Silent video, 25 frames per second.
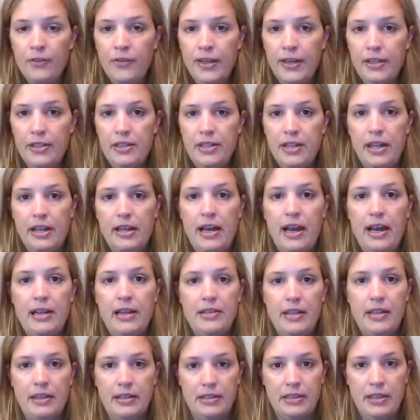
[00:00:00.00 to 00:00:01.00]
fit into the
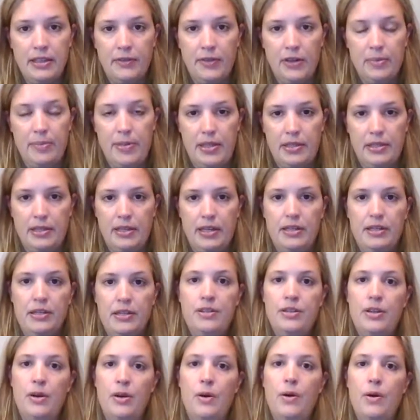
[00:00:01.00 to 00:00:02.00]
context of your
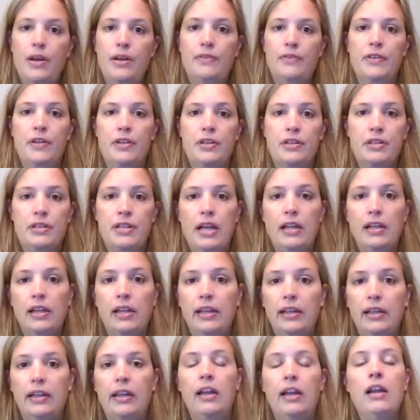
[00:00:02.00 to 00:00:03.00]
business. So if you're
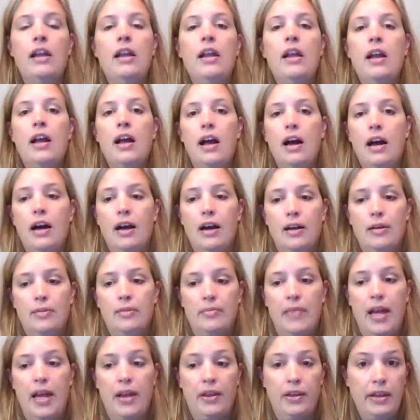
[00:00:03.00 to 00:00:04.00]
selling
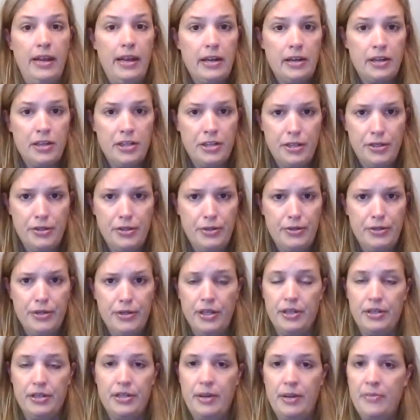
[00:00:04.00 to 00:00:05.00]
um, athletic
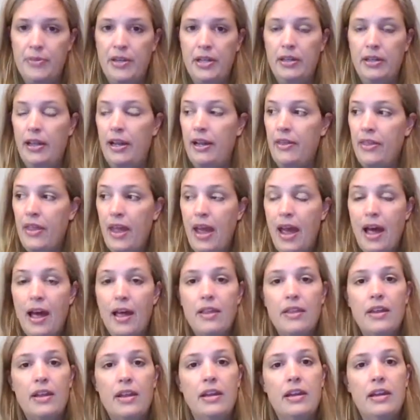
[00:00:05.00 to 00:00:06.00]
shoes or something like
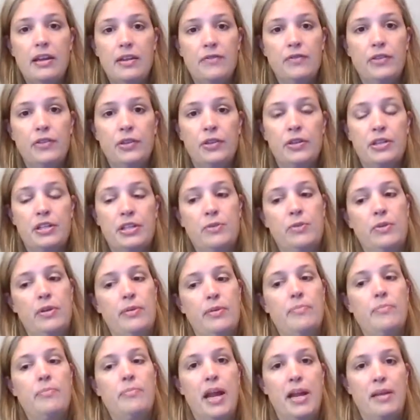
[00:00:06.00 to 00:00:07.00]
that, then an influencer
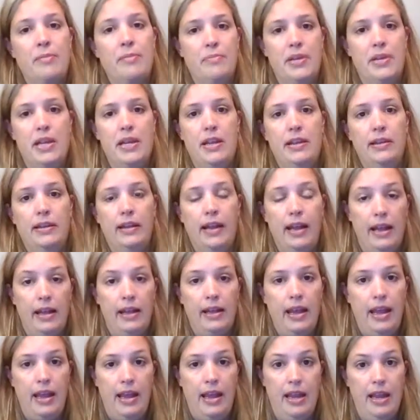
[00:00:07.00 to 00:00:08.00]
would, might be
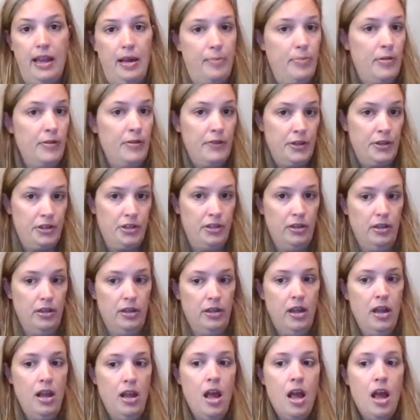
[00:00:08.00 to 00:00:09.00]
like a
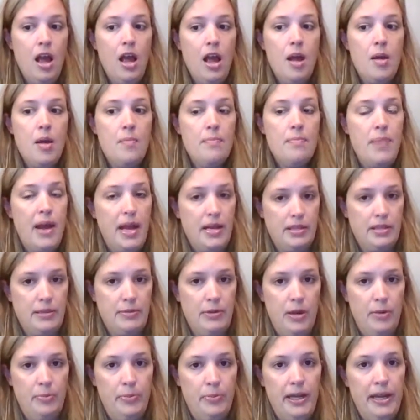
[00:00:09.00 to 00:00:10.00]
professional
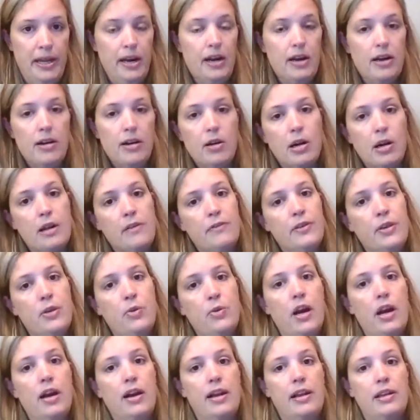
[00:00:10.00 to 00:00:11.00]
basketball player, or if
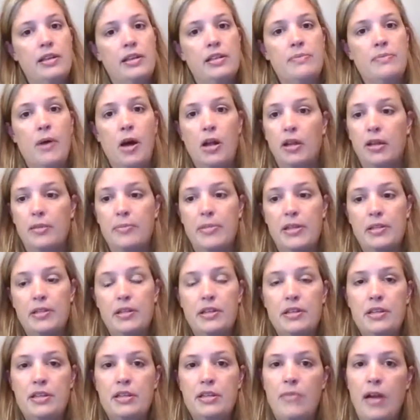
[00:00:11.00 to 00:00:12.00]
you are a smaller
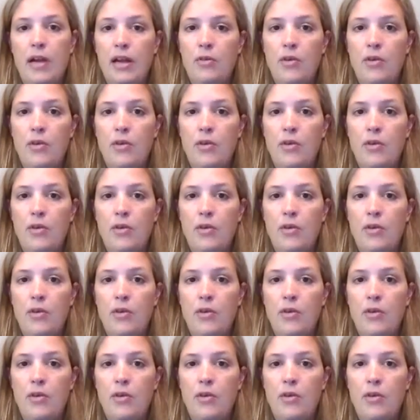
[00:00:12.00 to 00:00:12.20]
business, you